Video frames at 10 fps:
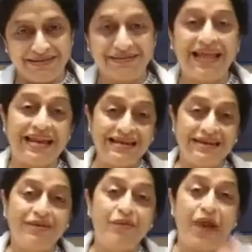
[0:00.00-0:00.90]
than
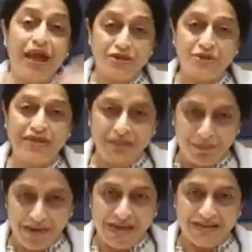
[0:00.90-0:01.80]
actually the
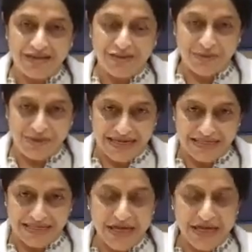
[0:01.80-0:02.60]
pain that you get.